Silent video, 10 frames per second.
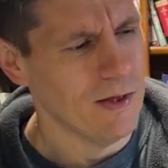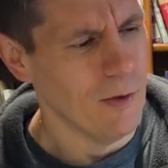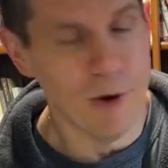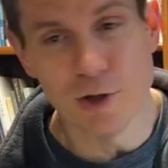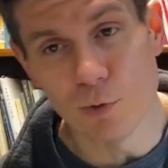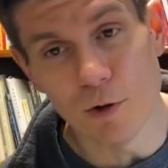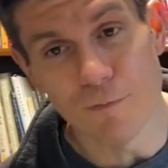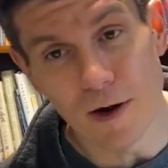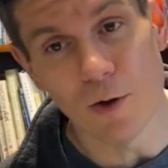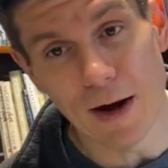but you will
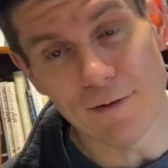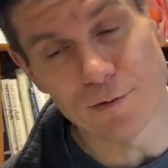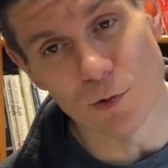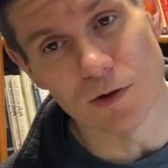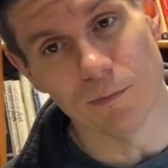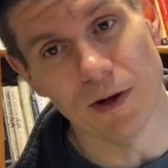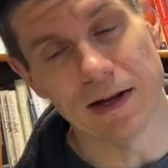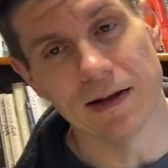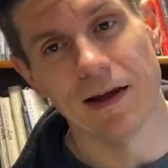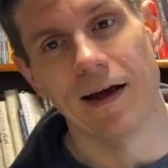follow afterward,
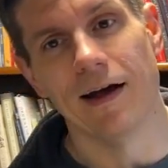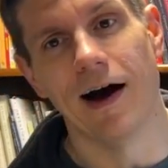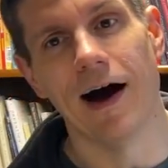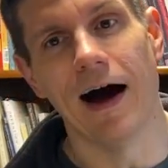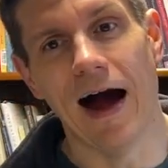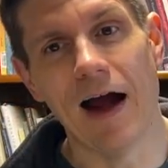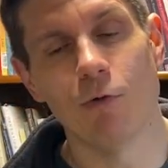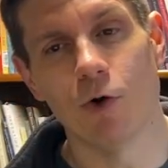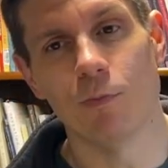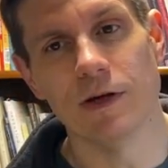meaning, I
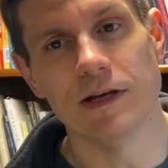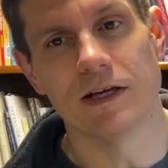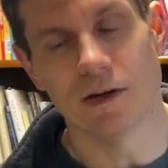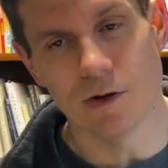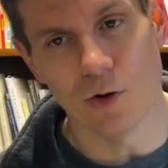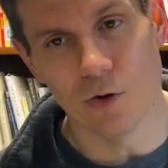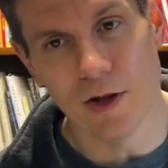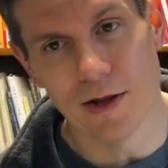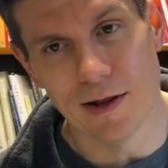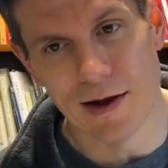will be killed
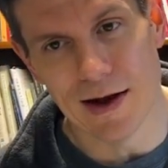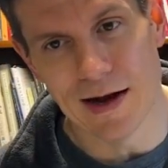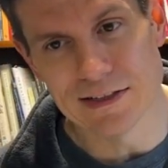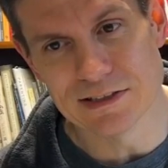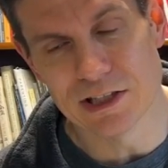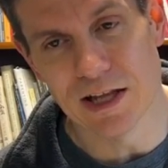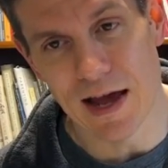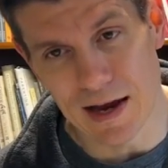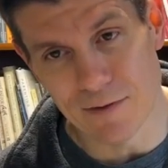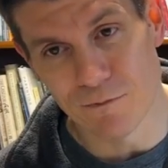
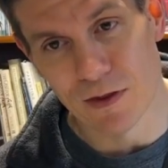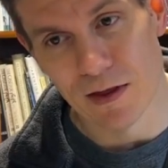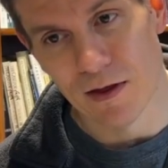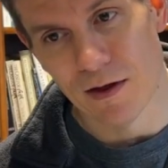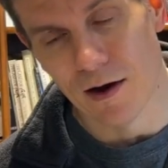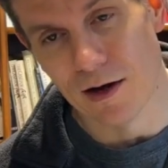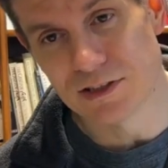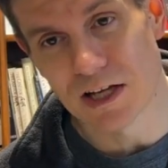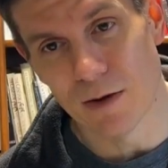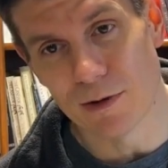today. It's
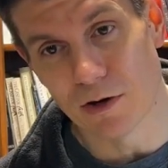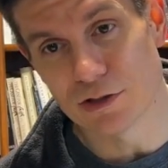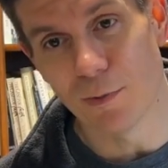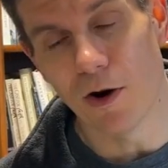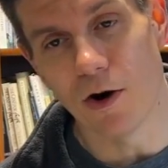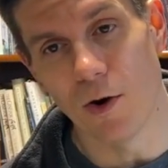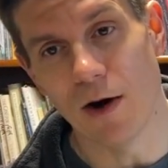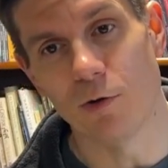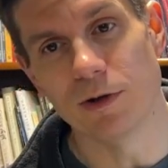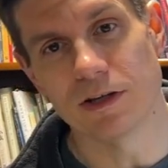coming, or tomorrow. I
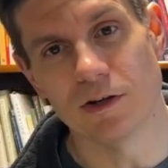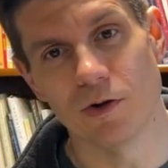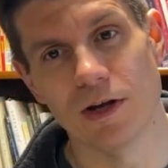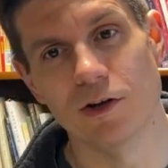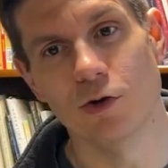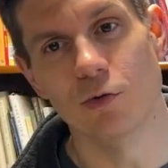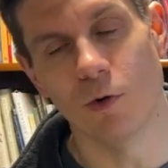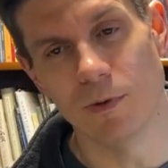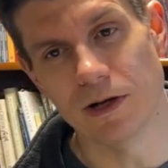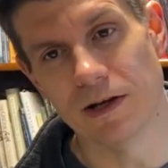will be killed, and you will
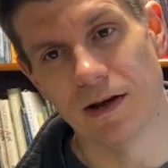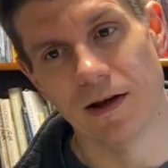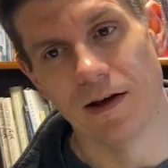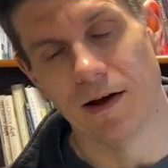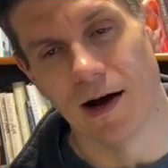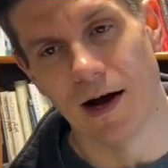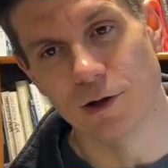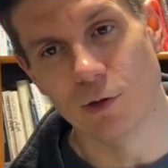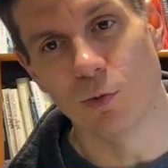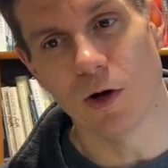be.
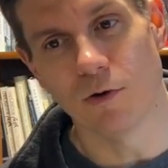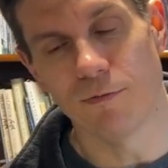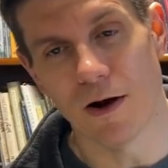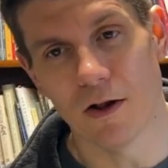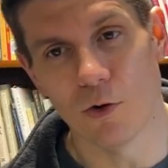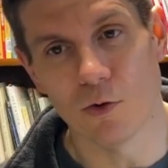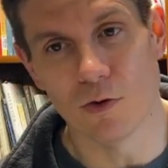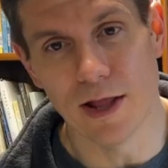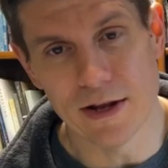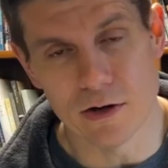You will follow
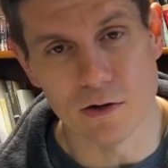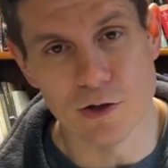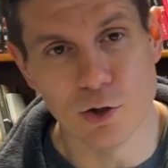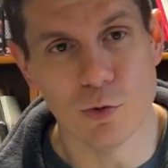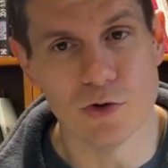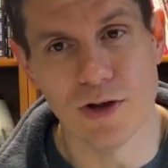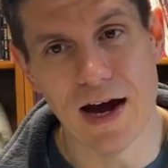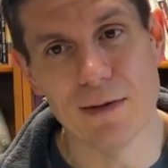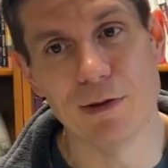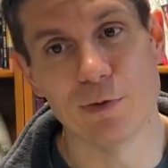later. You will
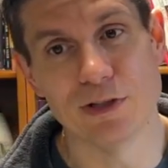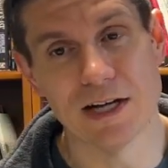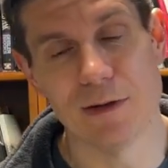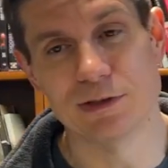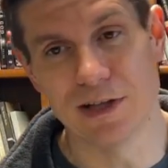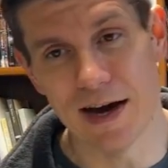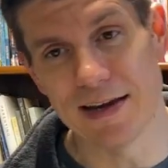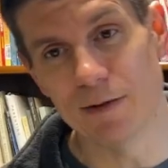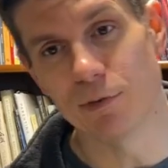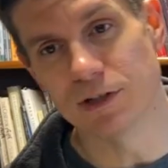deny me three times tonight.
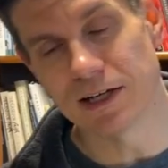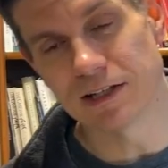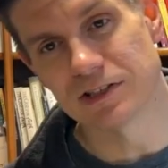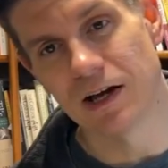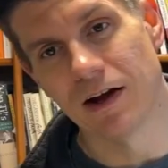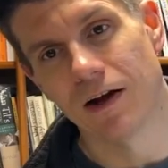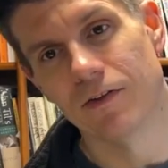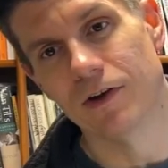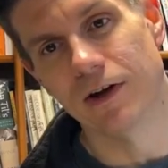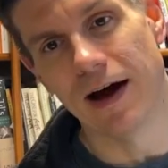He predicts
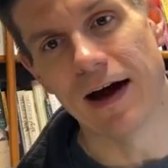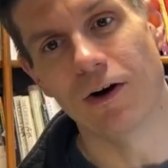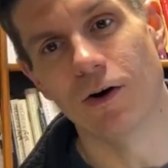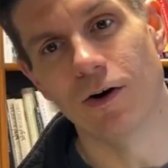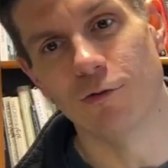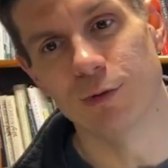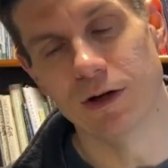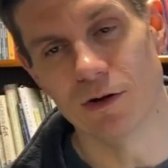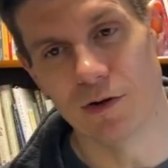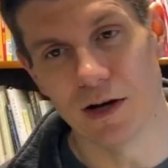the denial of
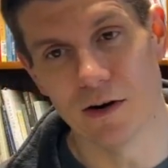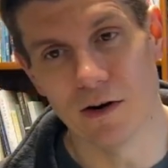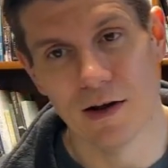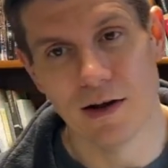Peter there